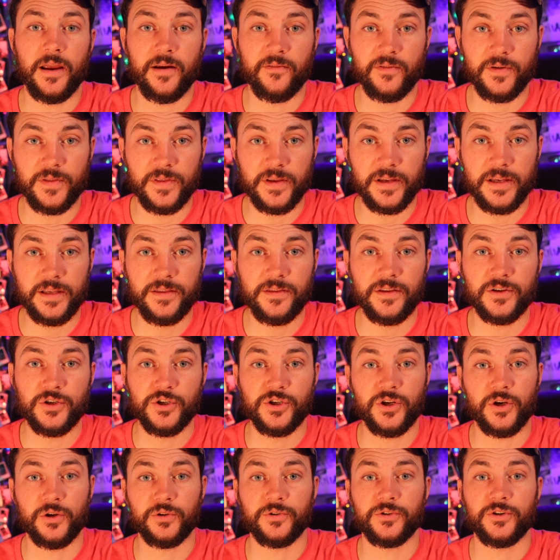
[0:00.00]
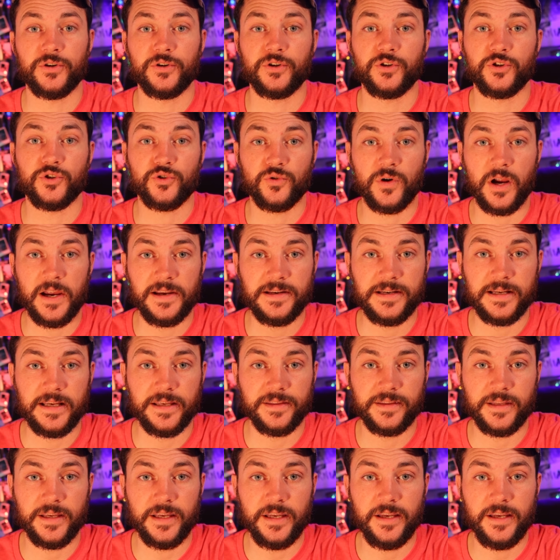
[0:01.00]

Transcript: everything in the shelter and tried to get the